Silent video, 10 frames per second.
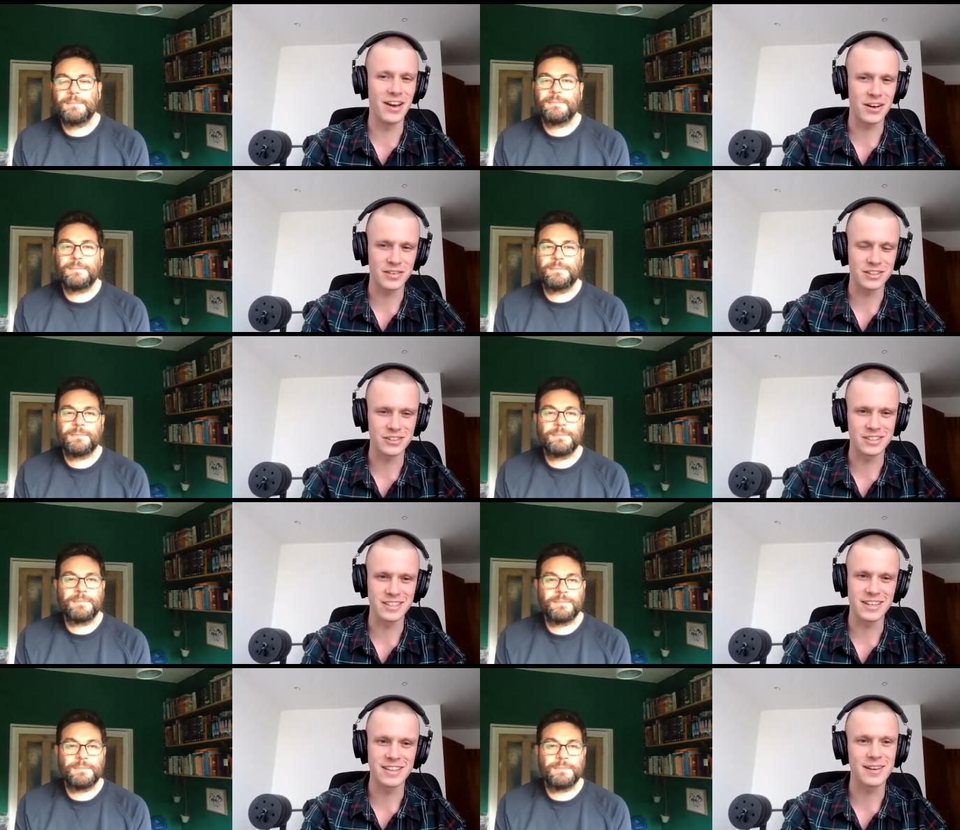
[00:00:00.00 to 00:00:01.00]
Speaker 1: off, I shouldn't
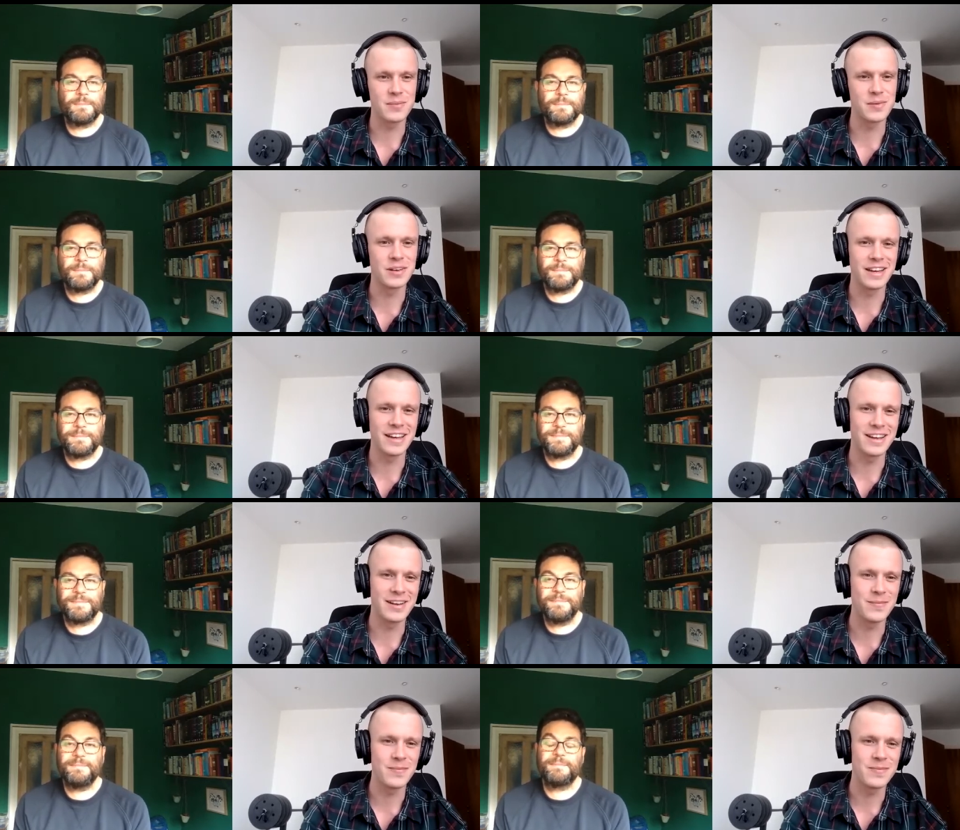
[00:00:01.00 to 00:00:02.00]
say that, but
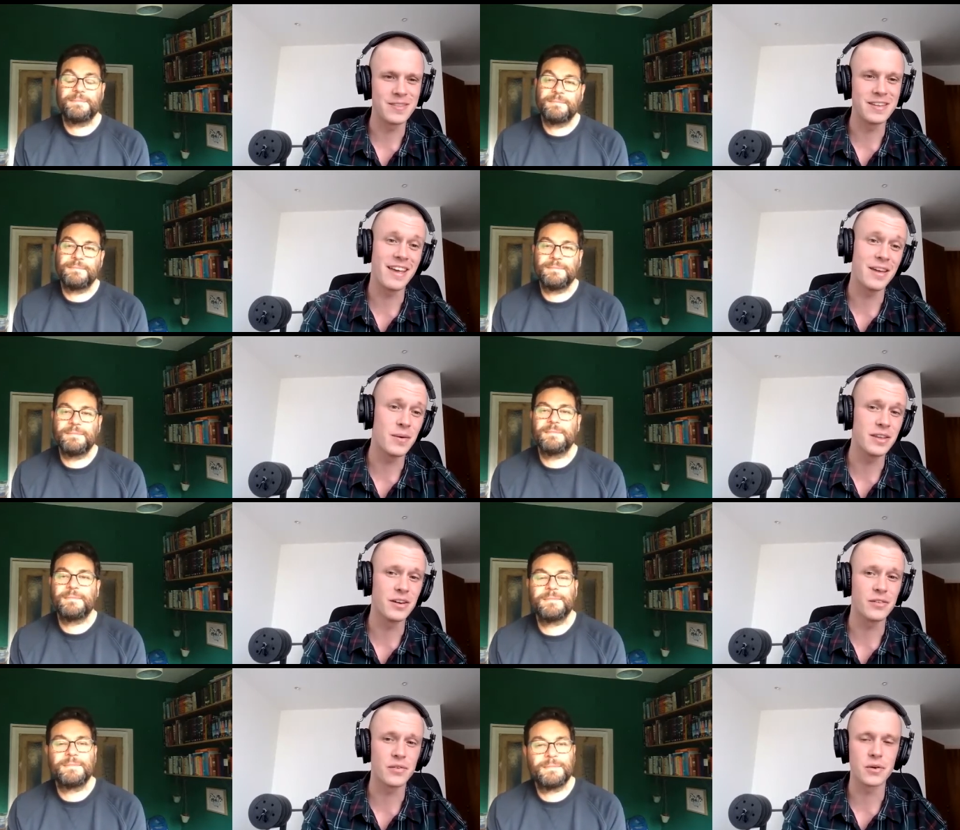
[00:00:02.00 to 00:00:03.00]
um, the day when
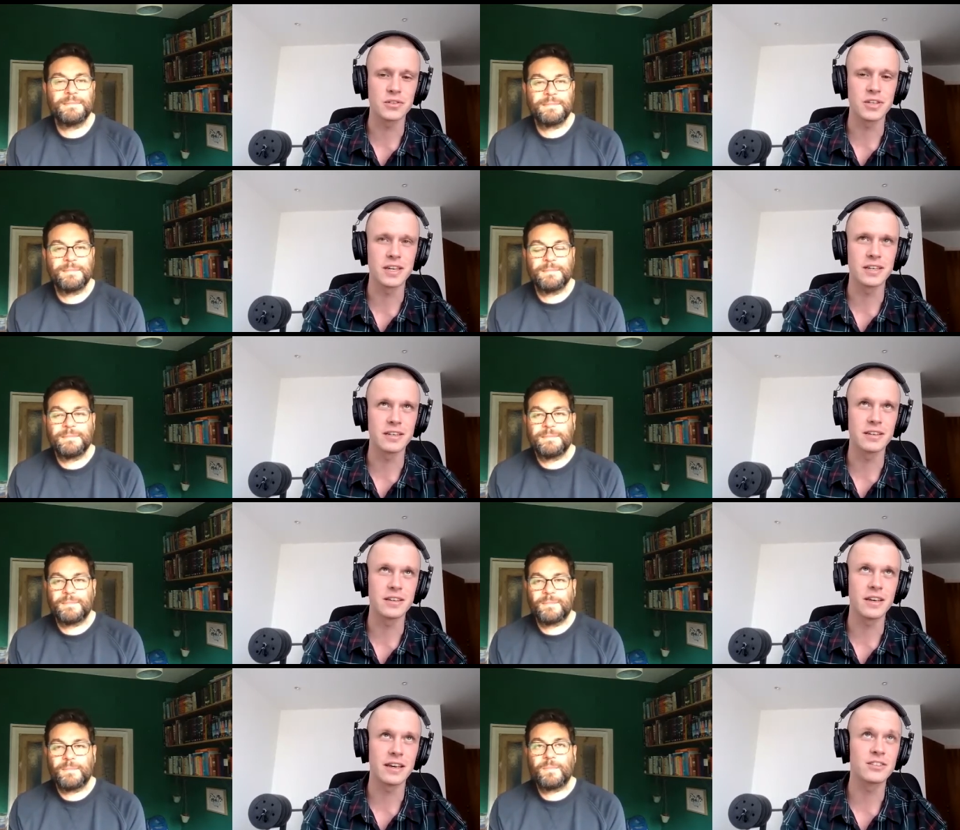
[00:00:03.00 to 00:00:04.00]
you're not focusing
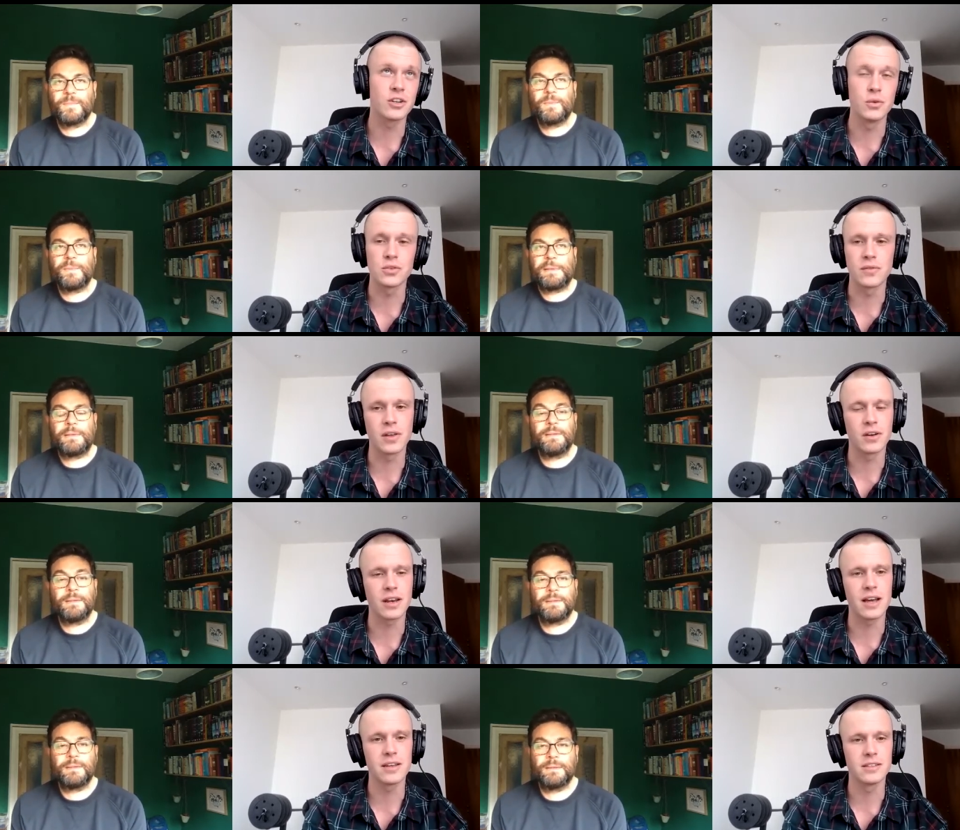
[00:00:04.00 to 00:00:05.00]
exclusively on
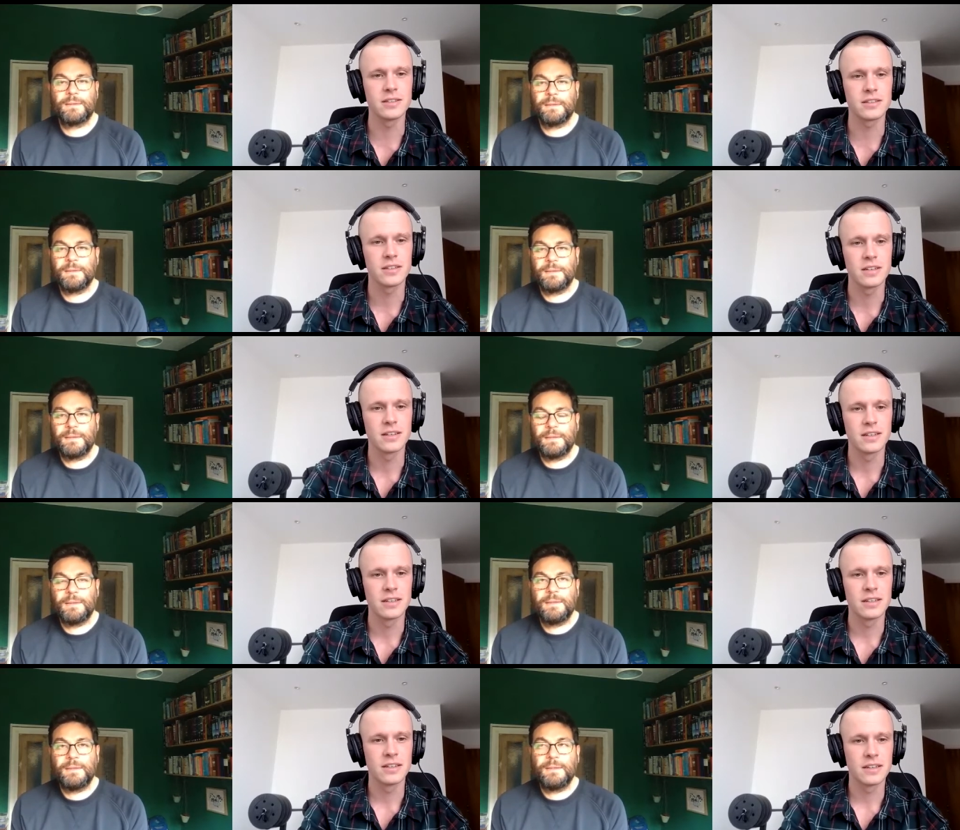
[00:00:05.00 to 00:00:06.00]
clients.
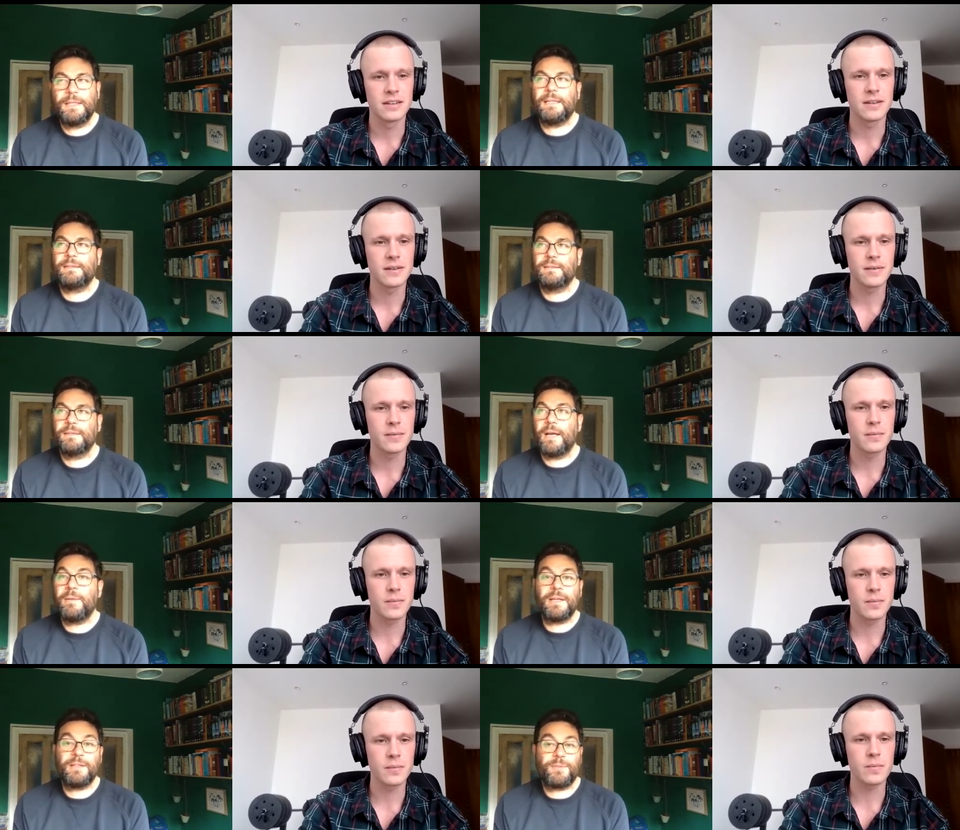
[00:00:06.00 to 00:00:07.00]
Speaker 2: Yeah, I
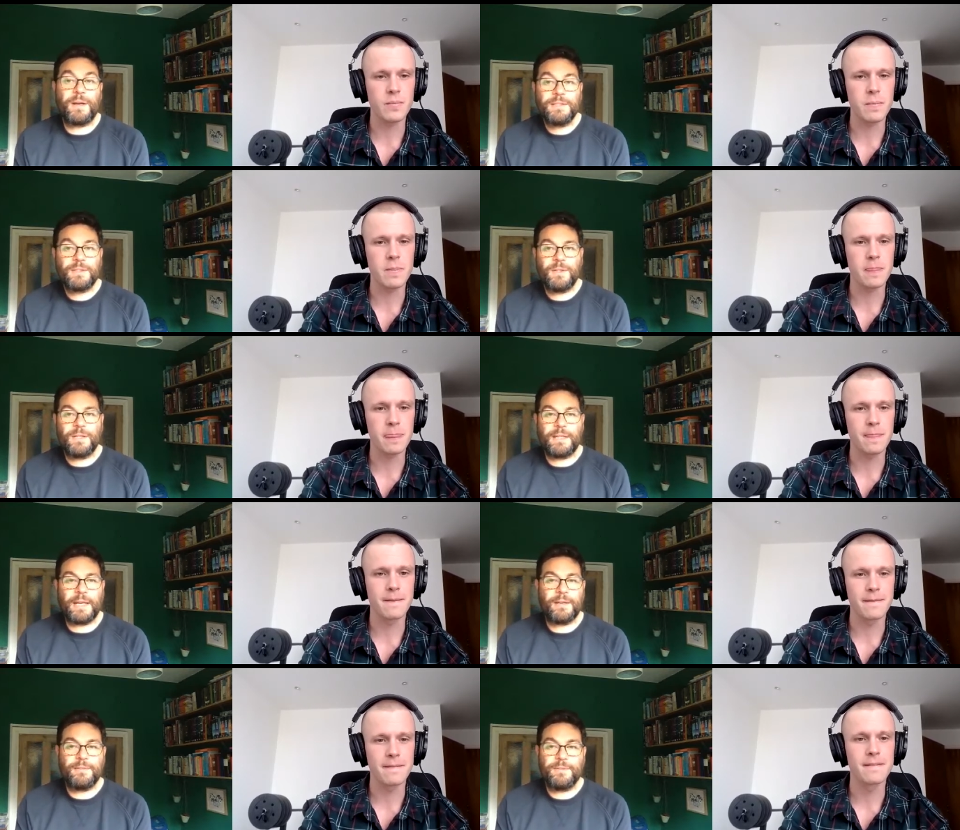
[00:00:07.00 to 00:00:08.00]
mean, it's fine to call it a day
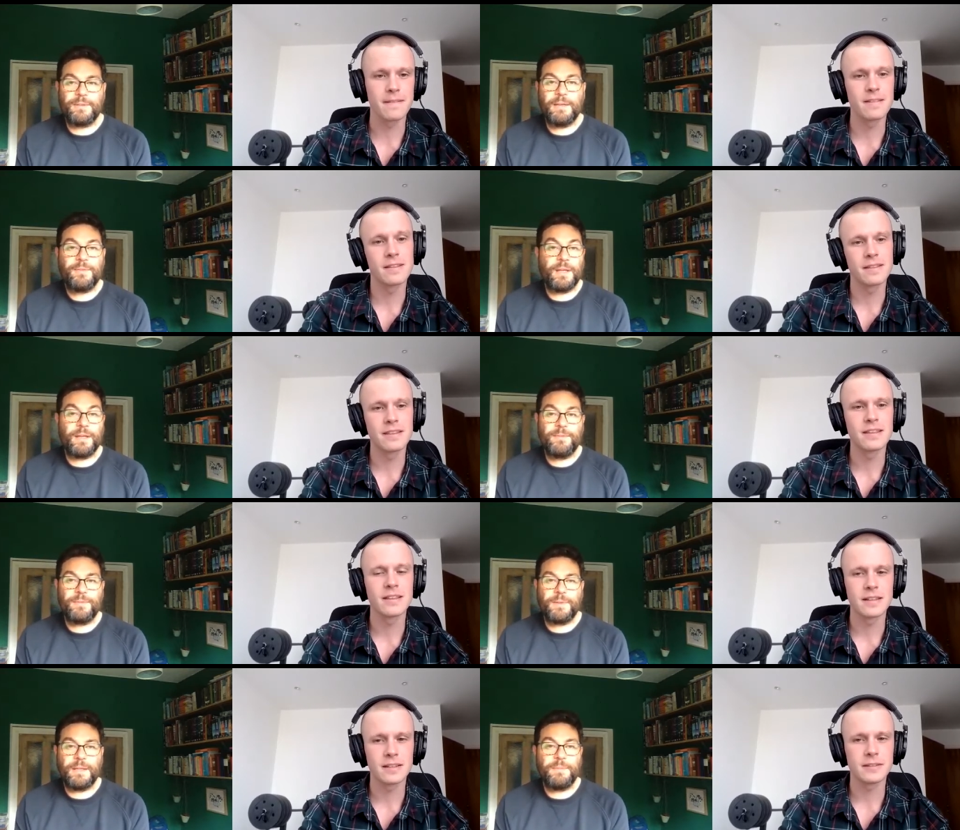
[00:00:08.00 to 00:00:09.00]
off. If if
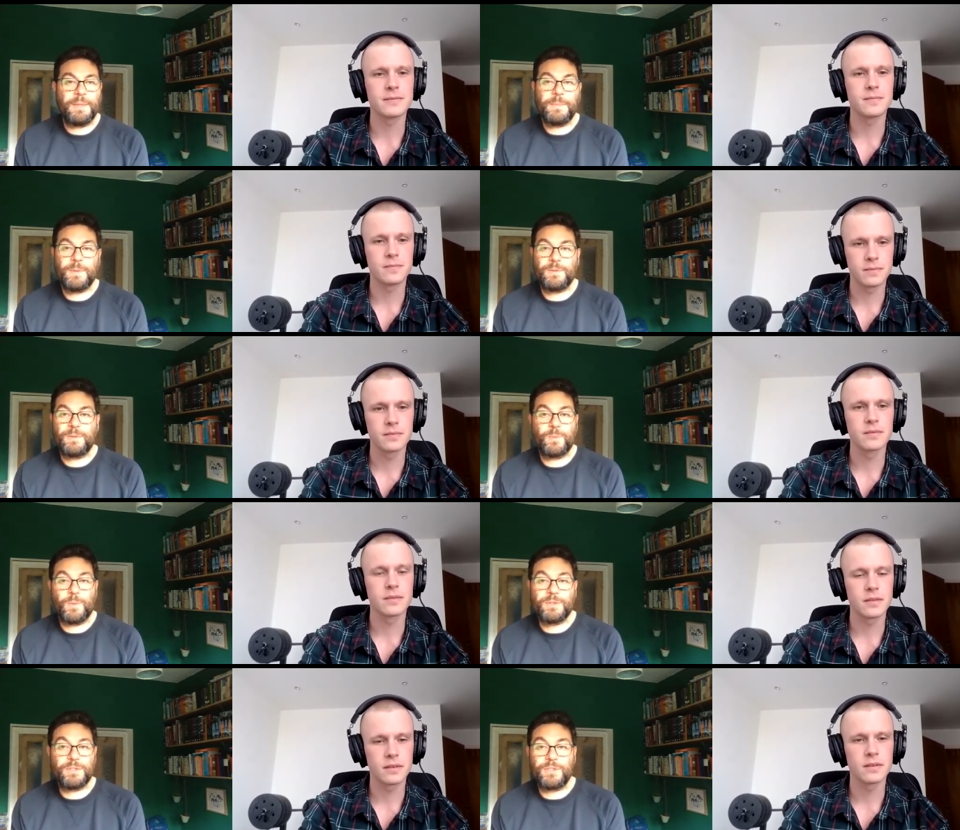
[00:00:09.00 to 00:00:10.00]
if people want to